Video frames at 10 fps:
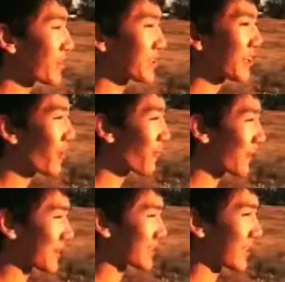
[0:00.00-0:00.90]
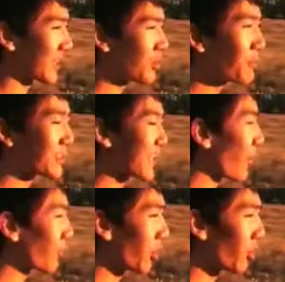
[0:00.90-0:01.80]
one must hear of this. You must
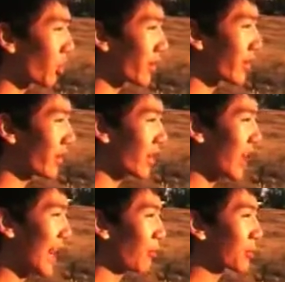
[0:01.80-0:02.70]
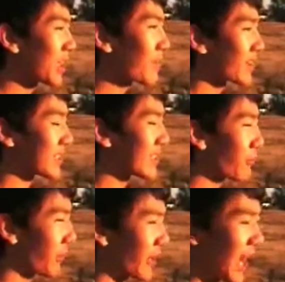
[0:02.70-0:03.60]
tell no one. I will keep it a
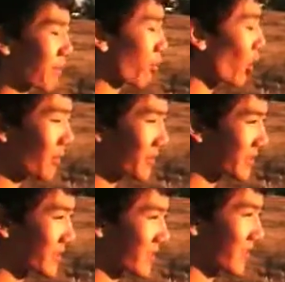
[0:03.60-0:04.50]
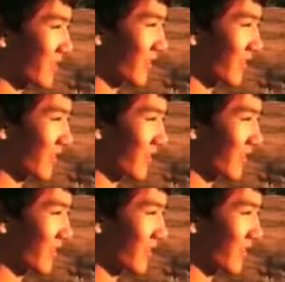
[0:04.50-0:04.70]
secret, I promise.